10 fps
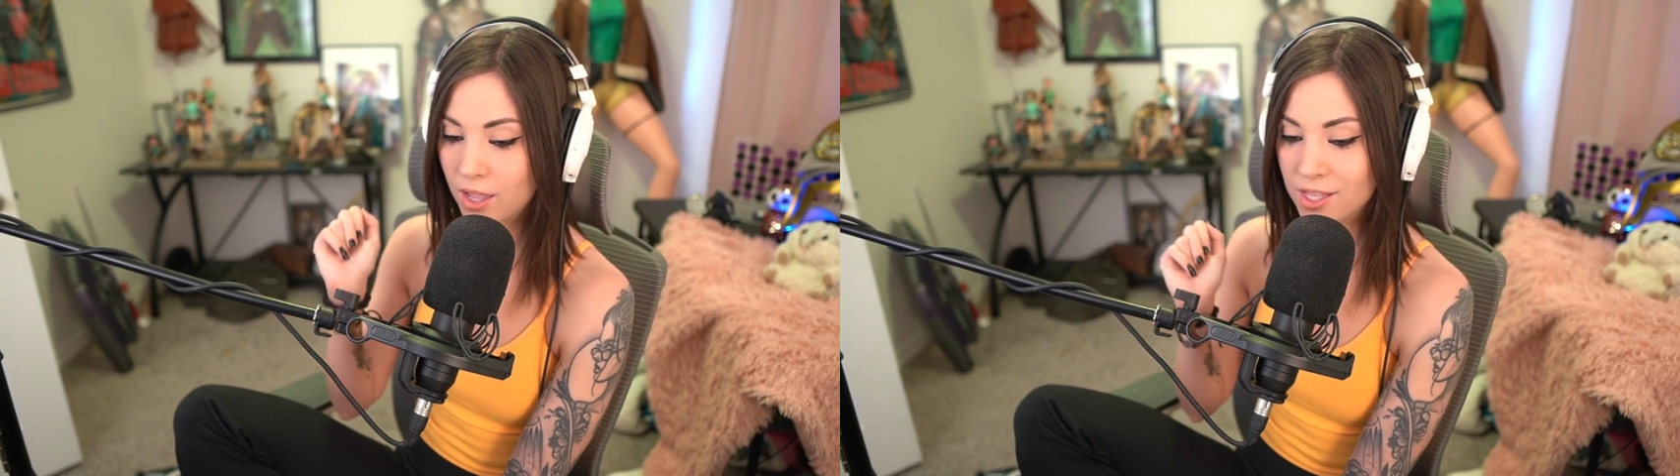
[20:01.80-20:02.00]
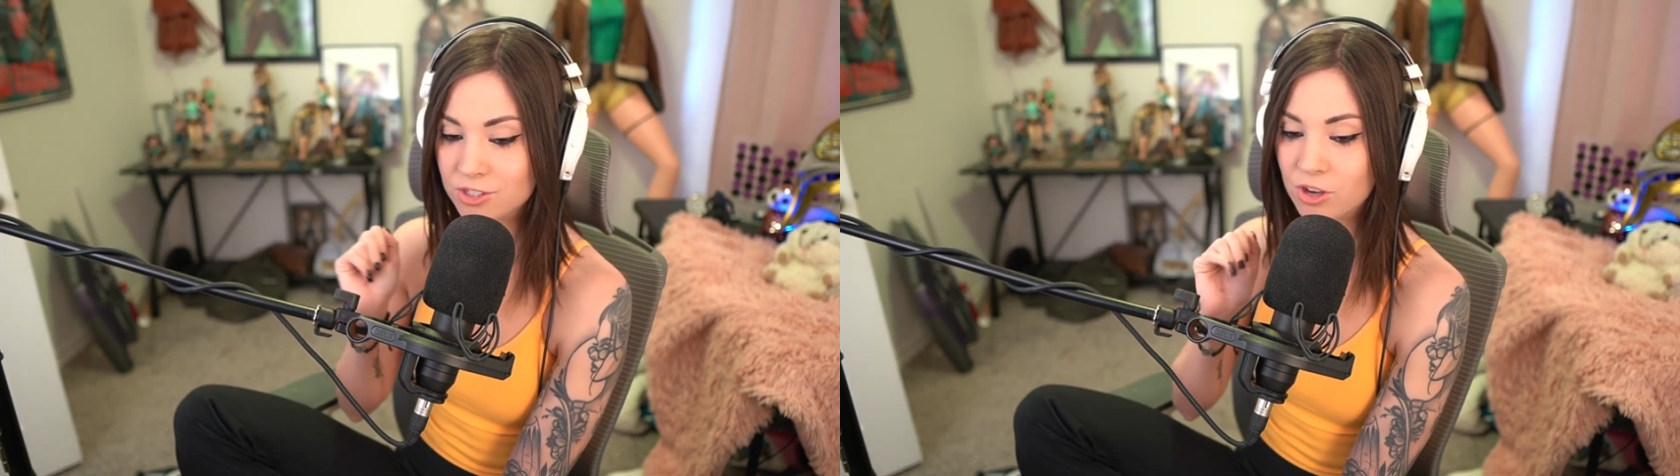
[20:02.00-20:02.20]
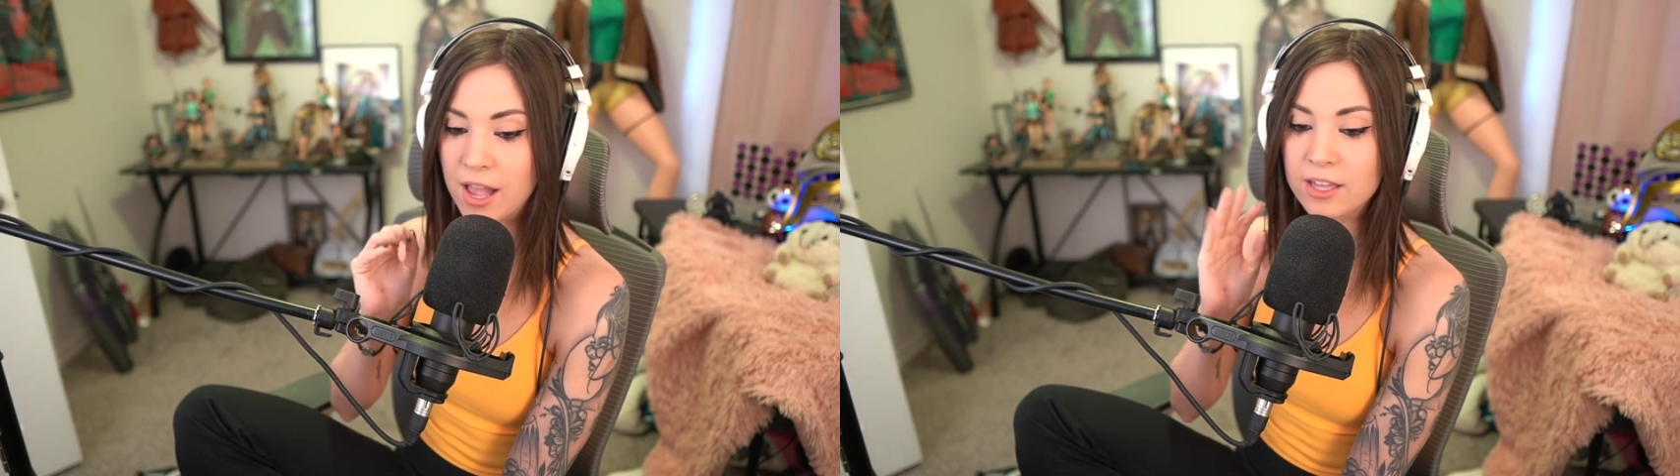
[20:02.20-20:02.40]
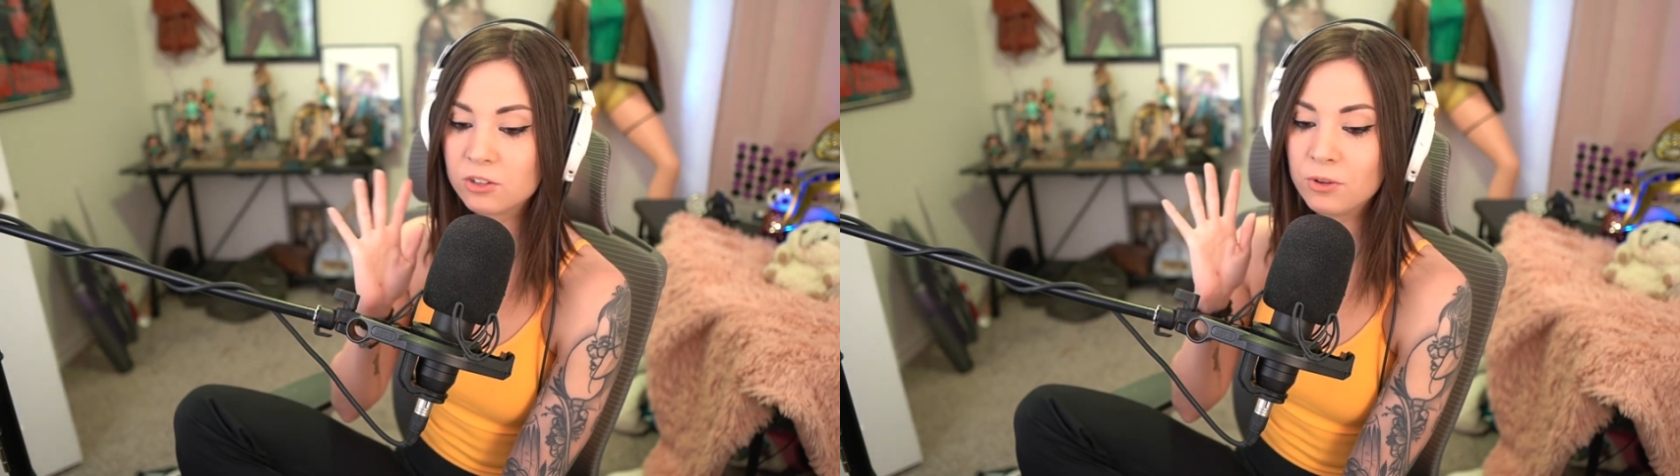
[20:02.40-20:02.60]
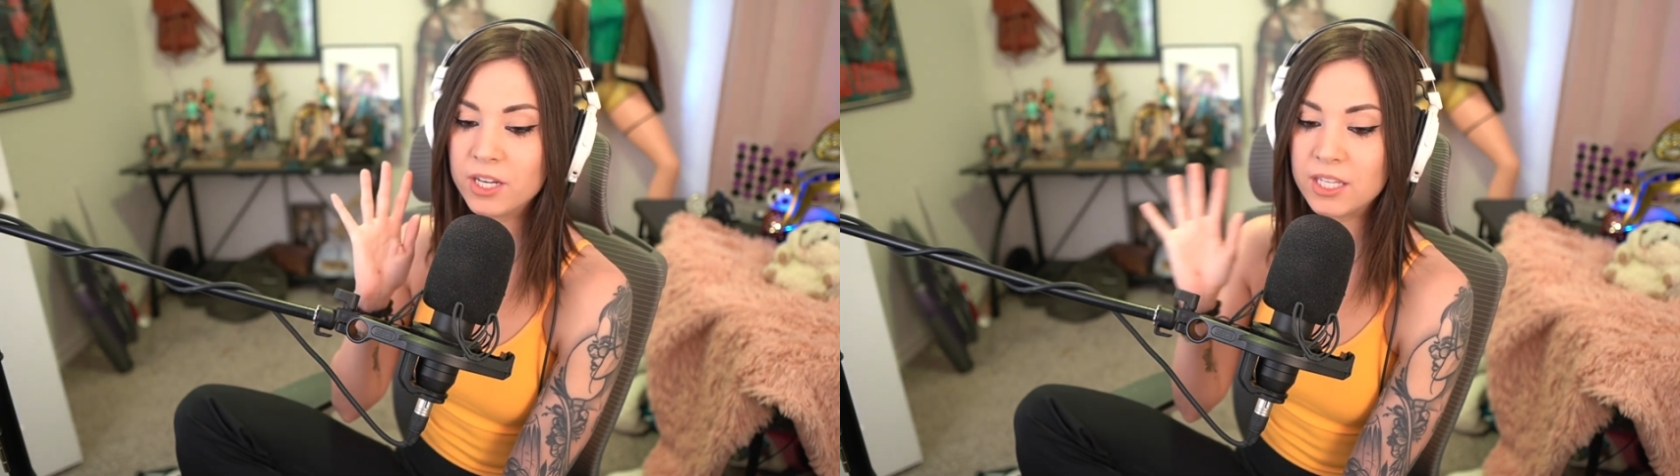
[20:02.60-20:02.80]
So I don't
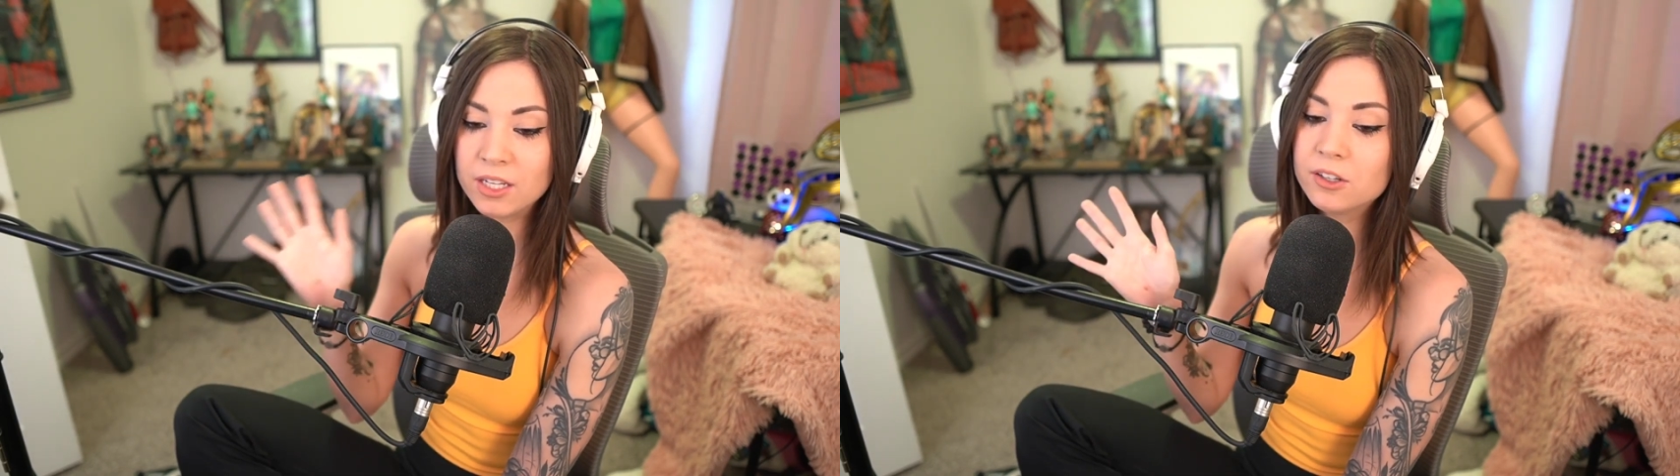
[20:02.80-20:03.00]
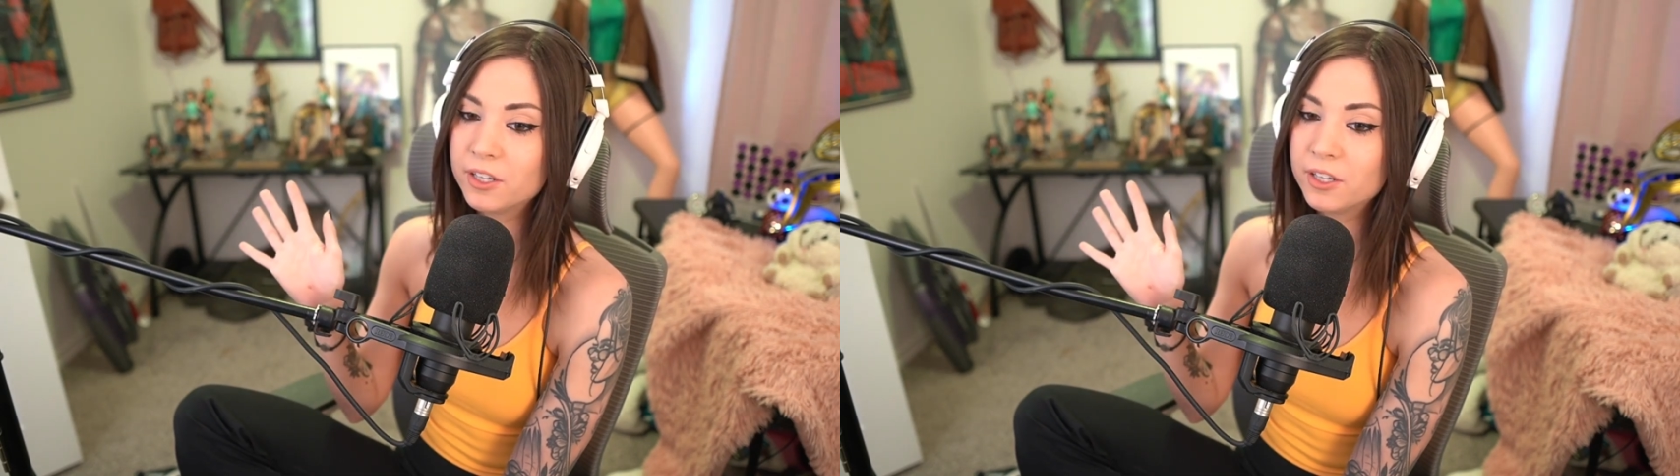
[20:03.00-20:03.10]
want to hear